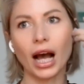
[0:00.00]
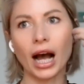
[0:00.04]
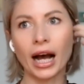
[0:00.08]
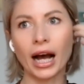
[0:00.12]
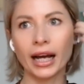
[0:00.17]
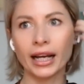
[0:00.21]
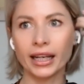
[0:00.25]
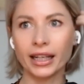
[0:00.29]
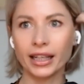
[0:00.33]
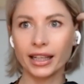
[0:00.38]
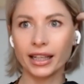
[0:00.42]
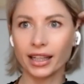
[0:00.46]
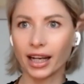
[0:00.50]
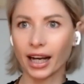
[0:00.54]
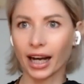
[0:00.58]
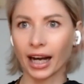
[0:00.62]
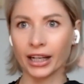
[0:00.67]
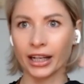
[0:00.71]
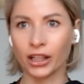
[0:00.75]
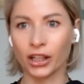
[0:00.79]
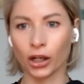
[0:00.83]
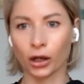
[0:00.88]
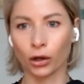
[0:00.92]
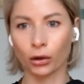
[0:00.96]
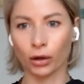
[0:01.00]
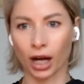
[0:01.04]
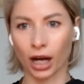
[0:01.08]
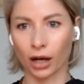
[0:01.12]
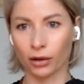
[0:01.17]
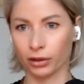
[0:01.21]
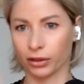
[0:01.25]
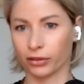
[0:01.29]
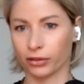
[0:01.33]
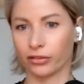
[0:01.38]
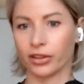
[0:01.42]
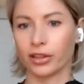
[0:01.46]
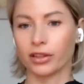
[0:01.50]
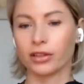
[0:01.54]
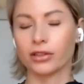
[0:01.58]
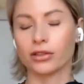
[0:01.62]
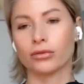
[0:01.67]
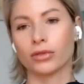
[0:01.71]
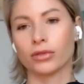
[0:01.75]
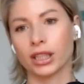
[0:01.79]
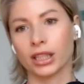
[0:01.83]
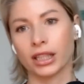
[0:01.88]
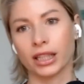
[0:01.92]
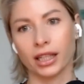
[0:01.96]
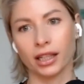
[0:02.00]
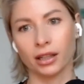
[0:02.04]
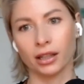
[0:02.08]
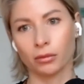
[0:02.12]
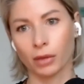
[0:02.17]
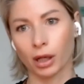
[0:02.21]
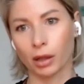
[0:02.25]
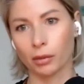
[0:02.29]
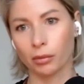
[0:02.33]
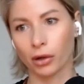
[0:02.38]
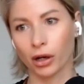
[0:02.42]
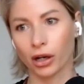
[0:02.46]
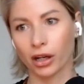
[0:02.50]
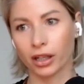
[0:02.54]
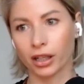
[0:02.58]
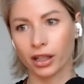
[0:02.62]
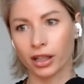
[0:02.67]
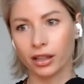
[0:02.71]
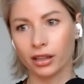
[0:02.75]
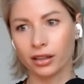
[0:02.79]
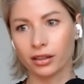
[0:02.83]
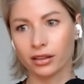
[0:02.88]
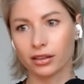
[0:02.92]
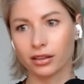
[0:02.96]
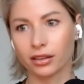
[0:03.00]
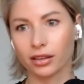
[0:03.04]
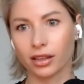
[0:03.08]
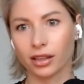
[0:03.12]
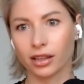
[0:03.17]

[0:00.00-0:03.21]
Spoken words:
I know how it feels really in my body,